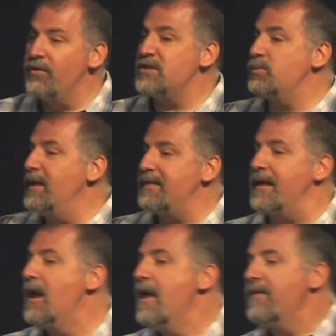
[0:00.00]
this week
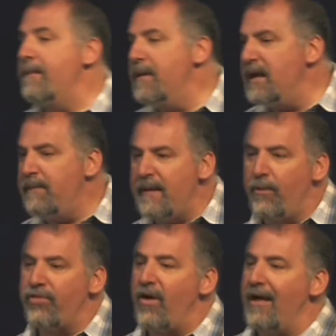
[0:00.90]
that, that many
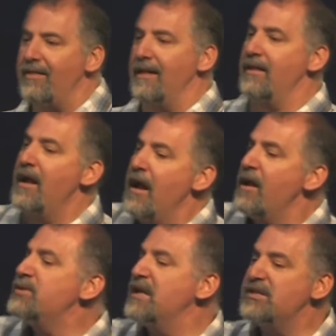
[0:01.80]
people thought that
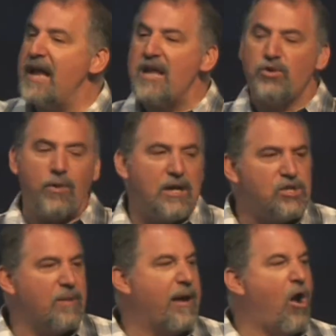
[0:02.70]
it was an
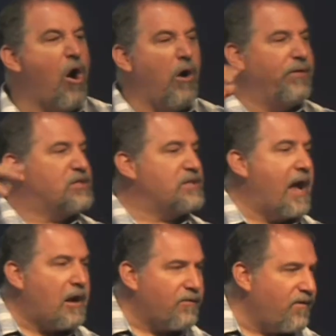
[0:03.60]
exaggeration about all these
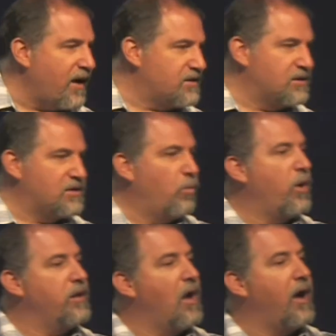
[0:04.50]
sacrifices and
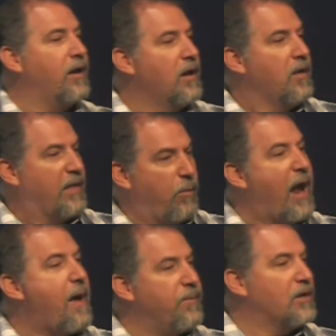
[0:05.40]
whatnot that were
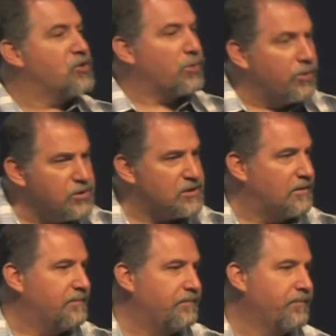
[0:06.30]
happening in
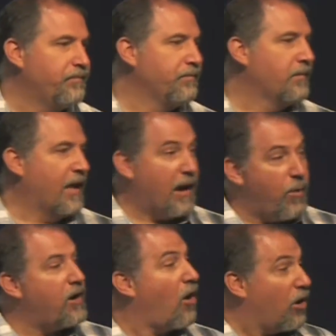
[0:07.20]
Jerusalem. And I
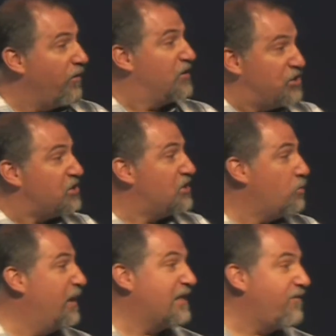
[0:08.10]
read an article that just this
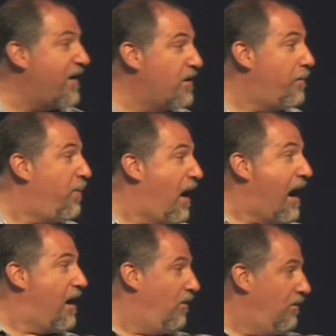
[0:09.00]
week they found a
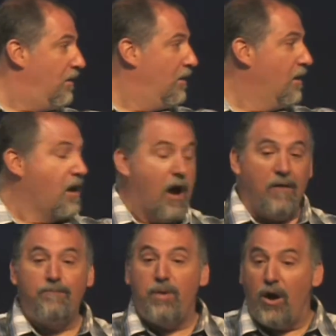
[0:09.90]
pile
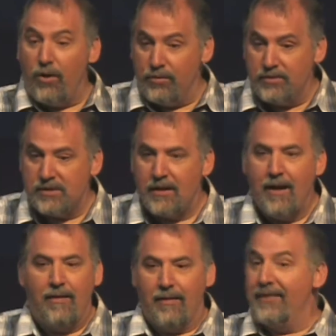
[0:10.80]
of bones
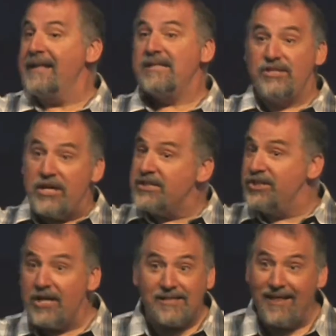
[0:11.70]
that suggests
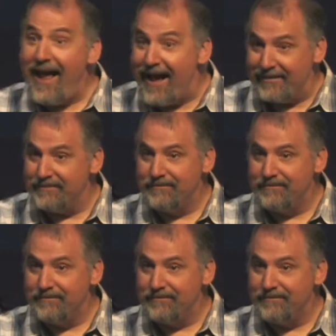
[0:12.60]
just that